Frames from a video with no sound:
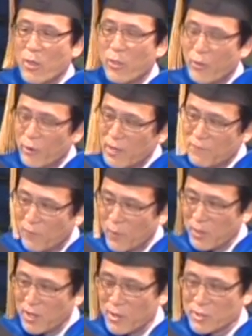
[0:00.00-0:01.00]

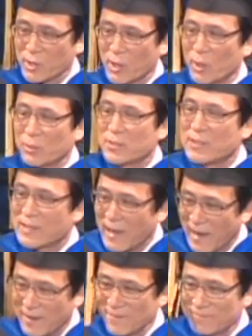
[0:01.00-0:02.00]
34 years ago today,
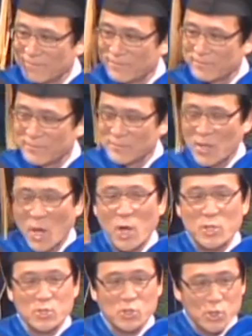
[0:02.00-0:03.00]

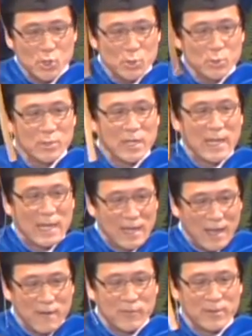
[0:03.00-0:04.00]
on June
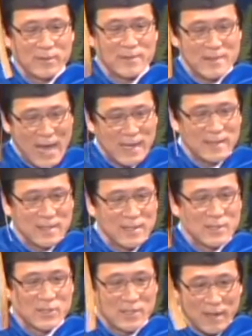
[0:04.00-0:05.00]
11,
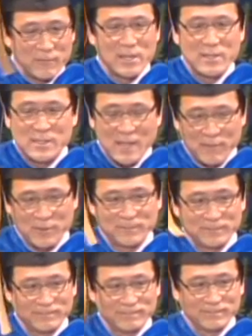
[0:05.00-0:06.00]
1977,
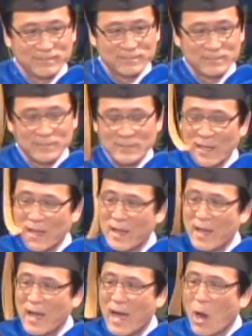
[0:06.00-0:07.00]

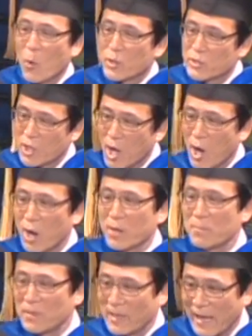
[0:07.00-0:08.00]
I was on a
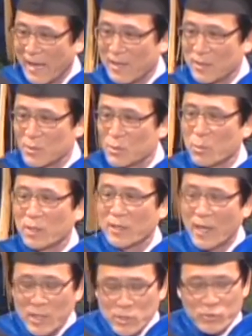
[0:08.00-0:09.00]
plane to a
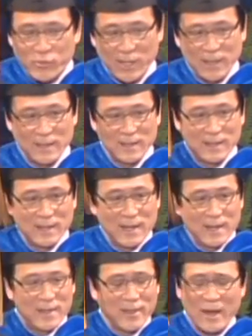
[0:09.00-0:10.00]
country
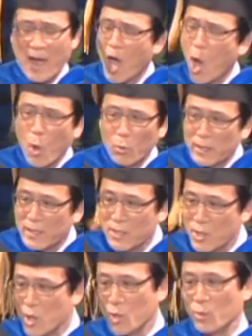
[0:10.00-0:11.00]
that I only
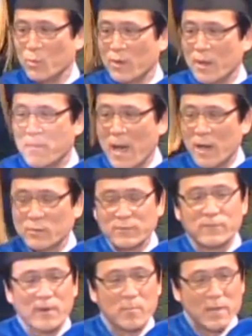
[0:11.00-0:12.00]
knew about
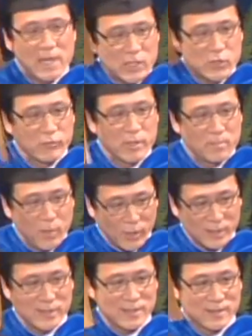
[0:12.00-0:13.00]
from history
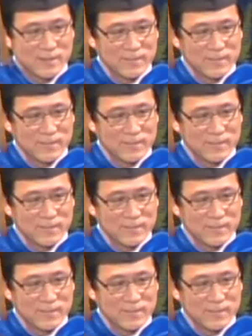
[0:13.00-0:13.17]
books.